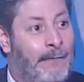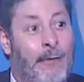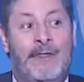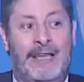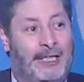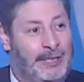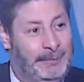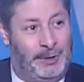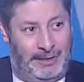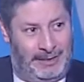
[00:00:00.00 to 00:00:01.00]
for the
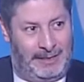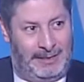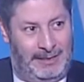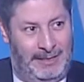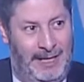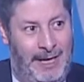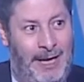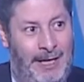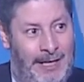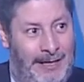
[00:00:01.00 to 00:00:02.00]
Egyptians.
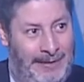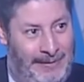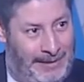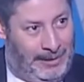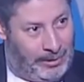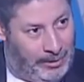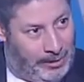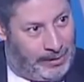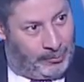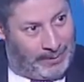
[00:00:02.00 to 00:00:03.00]

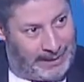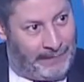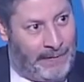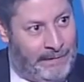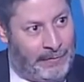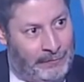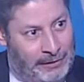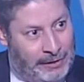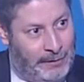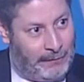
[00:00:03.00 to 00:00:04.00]
The 25th
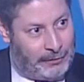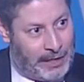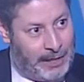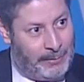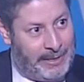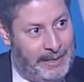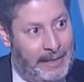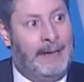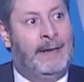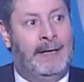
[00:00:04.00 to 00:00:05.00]
of January,
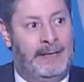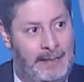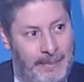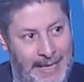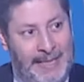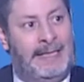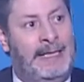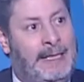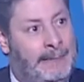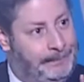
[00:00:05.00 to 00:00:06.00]
the
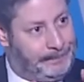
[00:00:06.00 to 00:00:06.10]
military